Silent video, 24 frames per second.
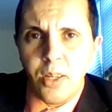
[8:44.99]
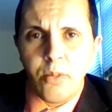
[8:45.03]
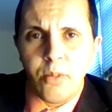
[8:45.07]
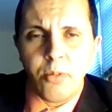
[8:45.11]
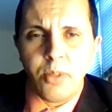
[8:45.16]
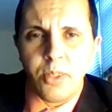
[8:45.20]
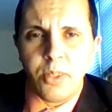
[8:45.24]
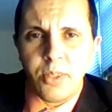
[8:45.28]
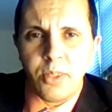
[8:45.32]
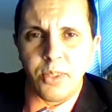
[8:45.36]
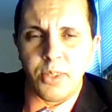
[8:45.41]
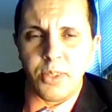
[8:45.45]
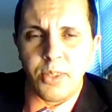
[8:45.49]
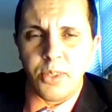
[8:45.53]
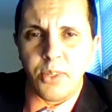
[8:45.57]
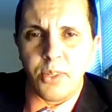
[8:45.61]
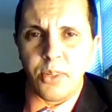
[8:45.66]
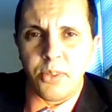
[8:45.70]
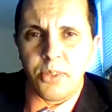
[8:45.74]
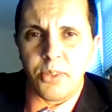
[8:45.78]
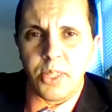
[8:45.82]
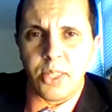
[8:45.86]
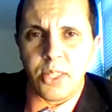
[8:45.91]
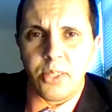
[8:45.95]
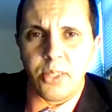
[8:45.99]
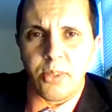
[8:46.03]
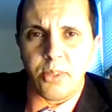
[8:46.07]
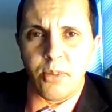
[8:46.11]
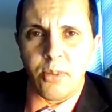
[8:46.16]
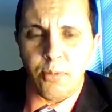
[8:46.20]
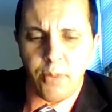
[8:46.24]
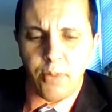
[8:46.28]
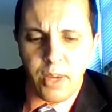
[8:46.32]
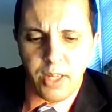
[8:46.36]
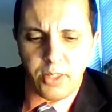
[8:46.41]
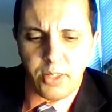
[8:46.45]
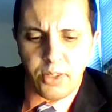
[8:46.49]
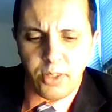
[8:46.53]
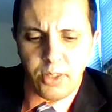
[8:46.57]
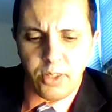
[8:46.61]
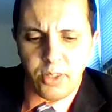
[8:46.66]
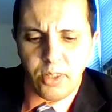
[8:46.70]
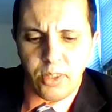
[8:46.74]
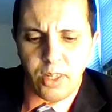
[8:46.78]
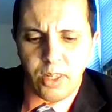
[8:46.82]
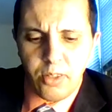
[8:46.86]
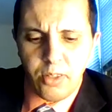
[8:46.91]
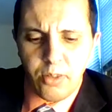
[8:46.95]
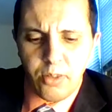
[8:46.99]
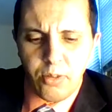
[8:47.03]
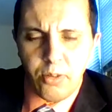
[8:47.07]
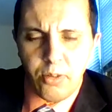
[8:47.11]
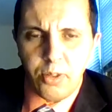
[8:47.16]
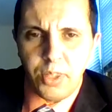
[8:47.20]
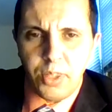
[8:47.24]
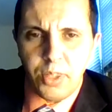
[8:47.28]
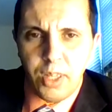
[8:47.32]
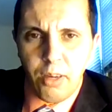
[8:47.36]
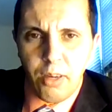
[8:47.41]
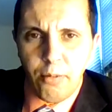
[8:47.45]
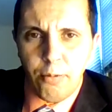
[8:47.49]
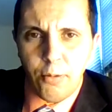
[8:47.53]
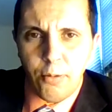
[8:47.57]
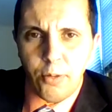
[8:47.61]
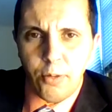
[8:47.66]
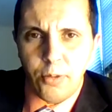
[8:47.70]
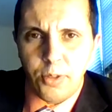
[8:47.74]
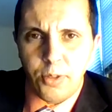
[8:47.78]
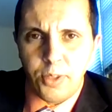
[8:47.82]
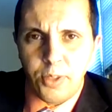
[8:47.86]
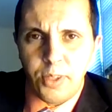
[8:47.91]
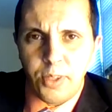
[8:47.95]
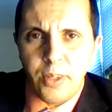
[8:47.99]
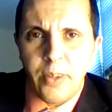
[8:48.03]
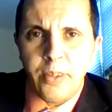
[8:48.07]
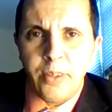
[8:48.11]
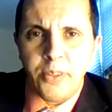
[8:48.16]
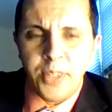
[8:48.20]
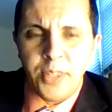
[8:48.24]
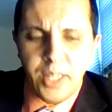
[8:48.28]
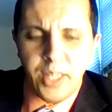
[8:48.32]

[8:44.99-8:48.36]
within this context of action and all the efforts